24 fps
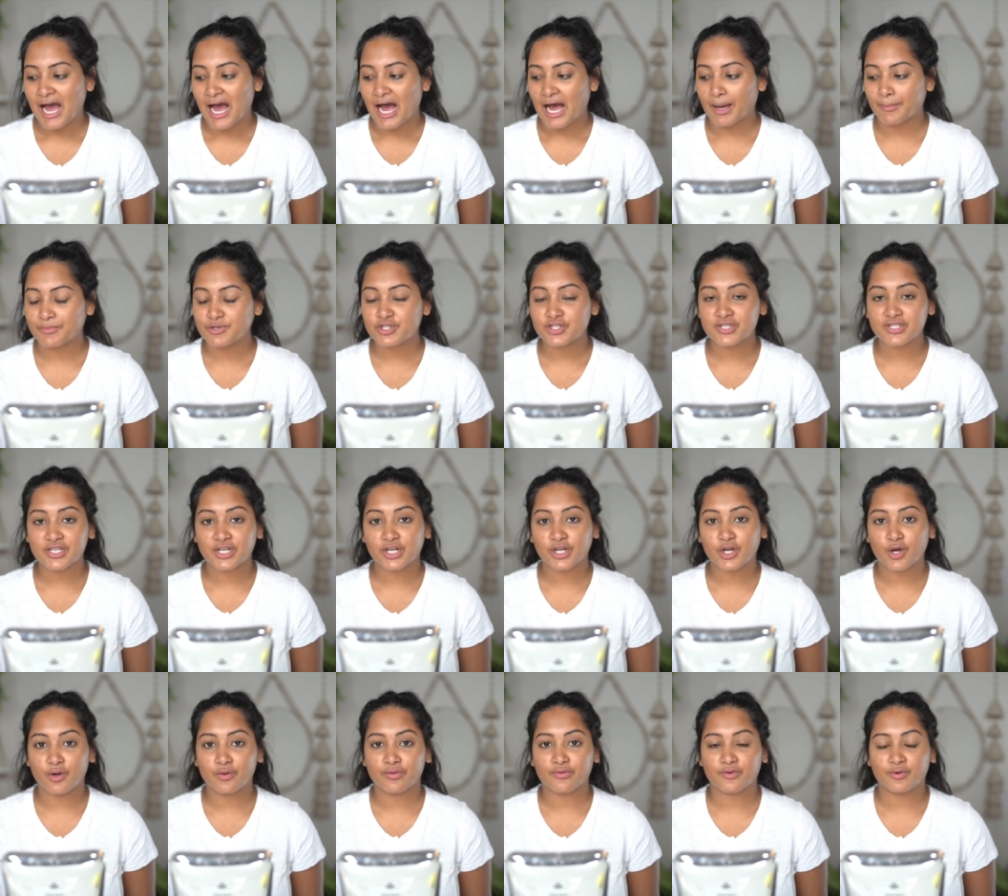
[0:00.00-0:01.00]
I'm just gonna
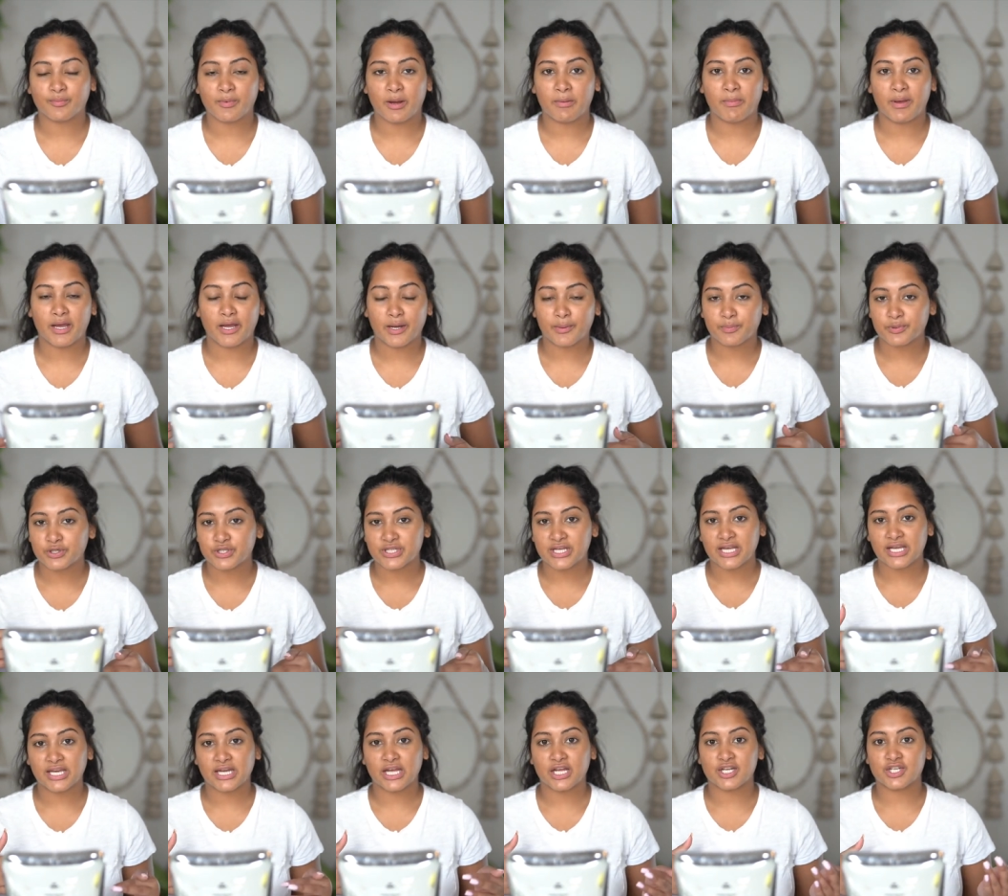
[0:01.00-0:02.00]
go through my makeup
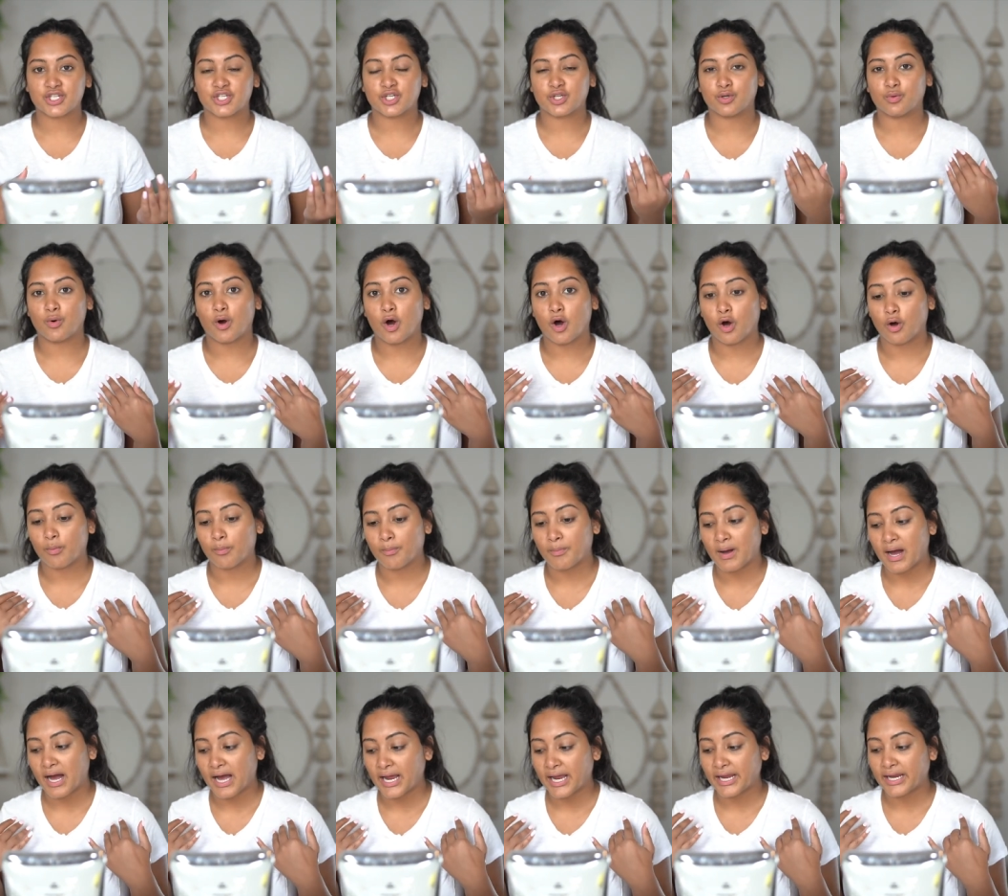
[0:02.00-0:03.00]
routine and do all
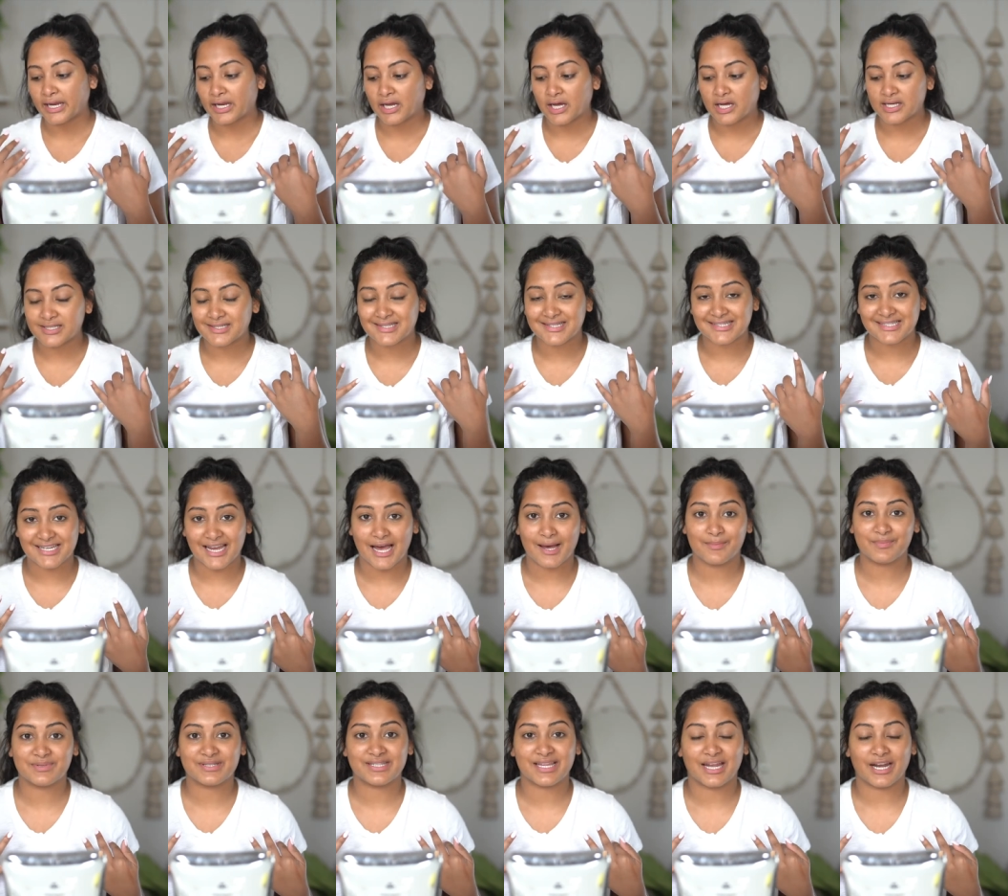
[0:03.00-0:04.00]
my
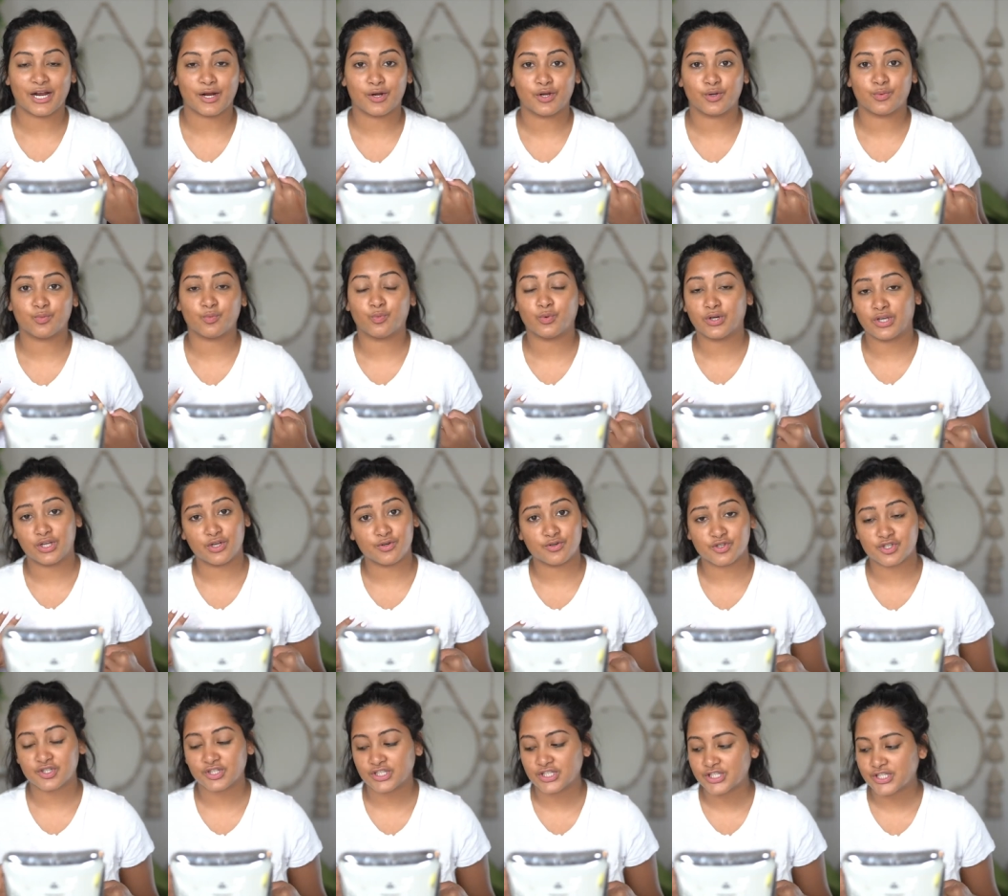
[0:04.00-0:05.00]
steps that I would
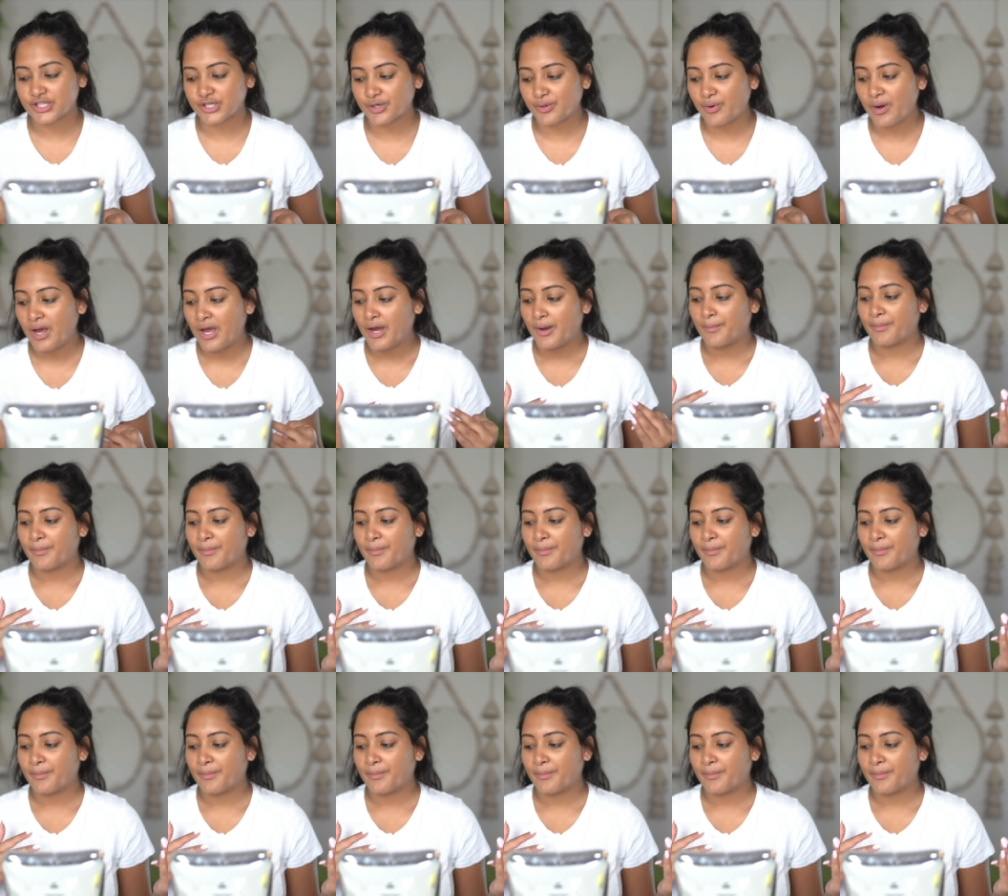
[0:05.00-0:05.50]
usually do,